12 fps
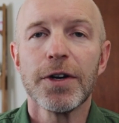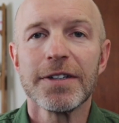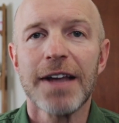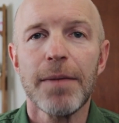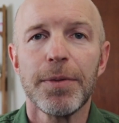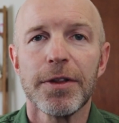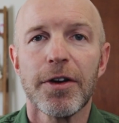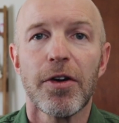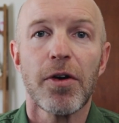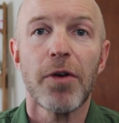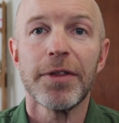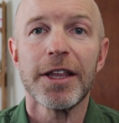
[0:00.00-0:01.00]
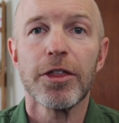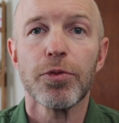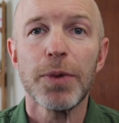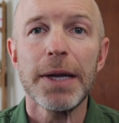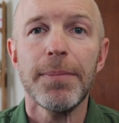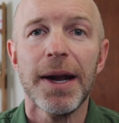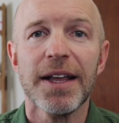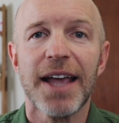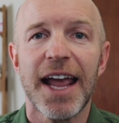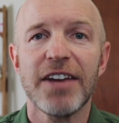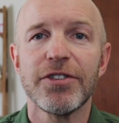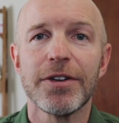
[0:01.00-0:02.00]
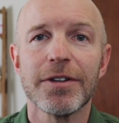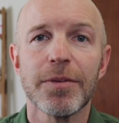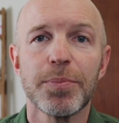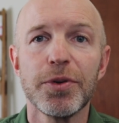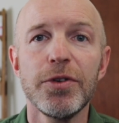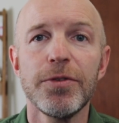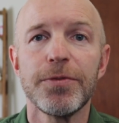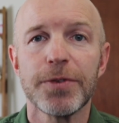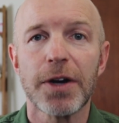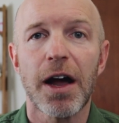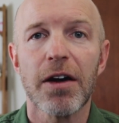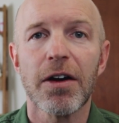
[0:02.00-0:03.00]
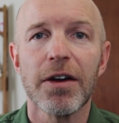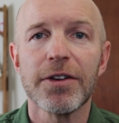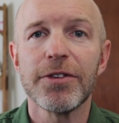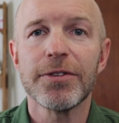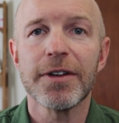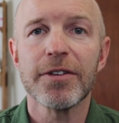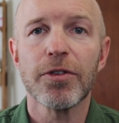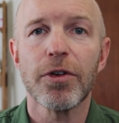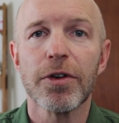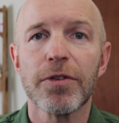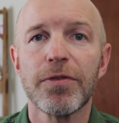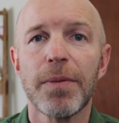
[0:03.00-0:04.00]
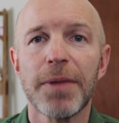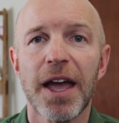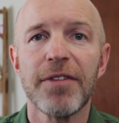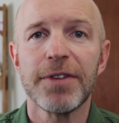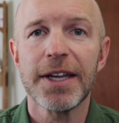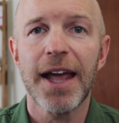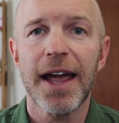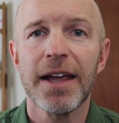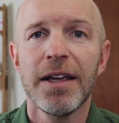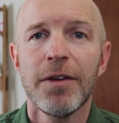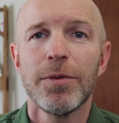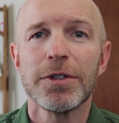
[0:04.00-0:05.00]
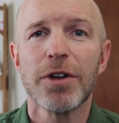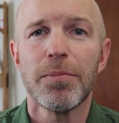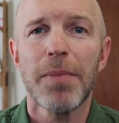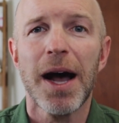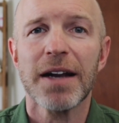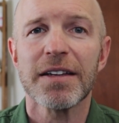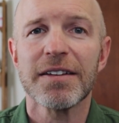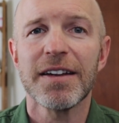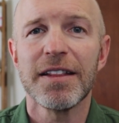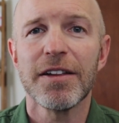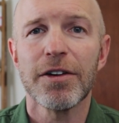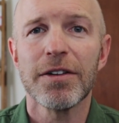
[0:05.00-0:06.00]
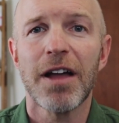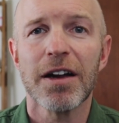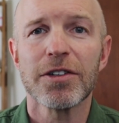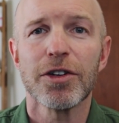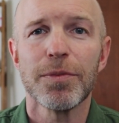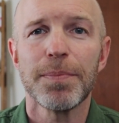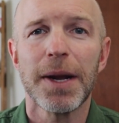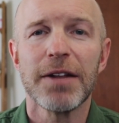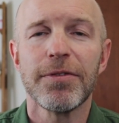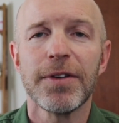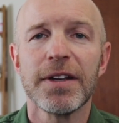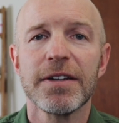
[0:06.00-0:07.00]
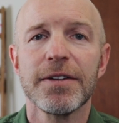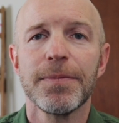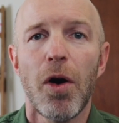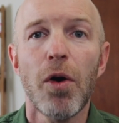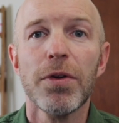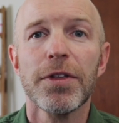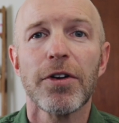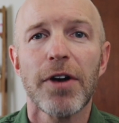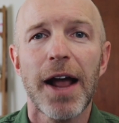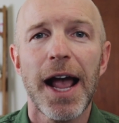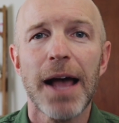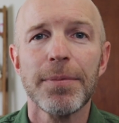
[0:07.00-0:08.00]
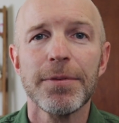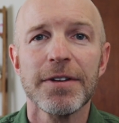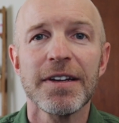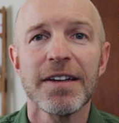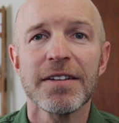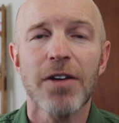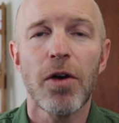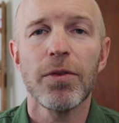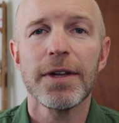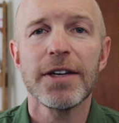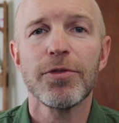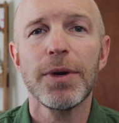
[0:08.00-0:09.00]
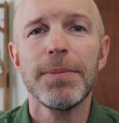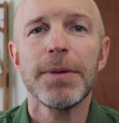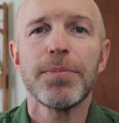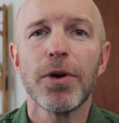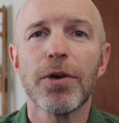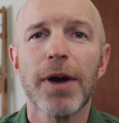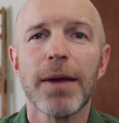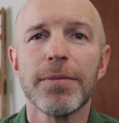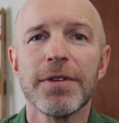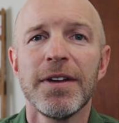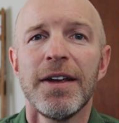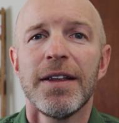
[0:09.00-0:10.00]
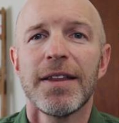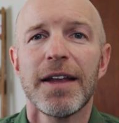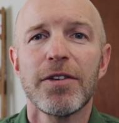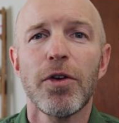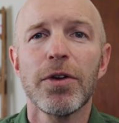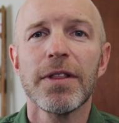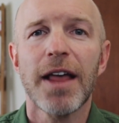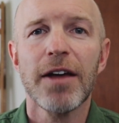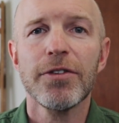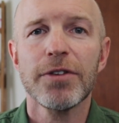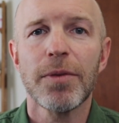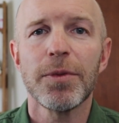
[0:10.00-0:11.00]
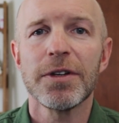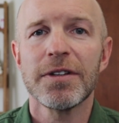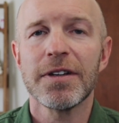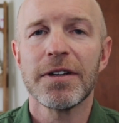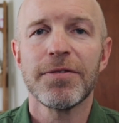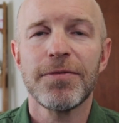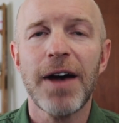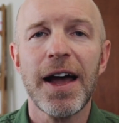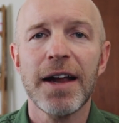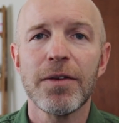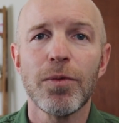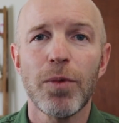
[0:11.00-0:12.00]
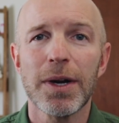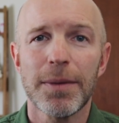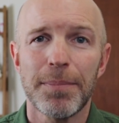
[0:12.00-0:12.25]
For example, there are only 3 medications approved for alcohol use disorder from the FDA, which are modest in their long-term benefits. Or there are abstinence-only treatment programs that don't allow someone to define what